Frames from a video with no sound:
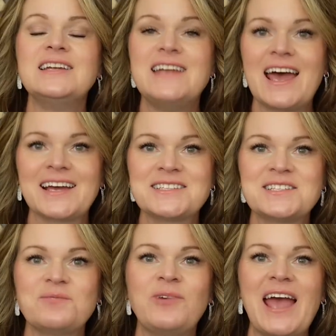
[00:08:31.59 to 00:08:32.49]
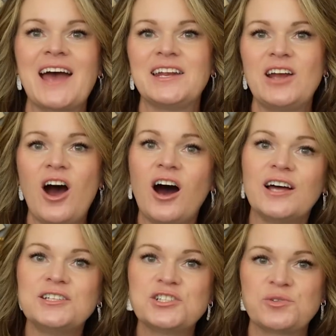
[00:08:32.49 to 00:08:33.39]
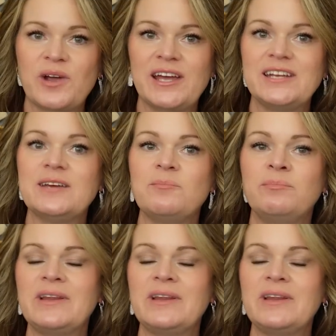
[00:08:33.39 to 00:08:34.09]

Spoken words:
Next, we added on-trend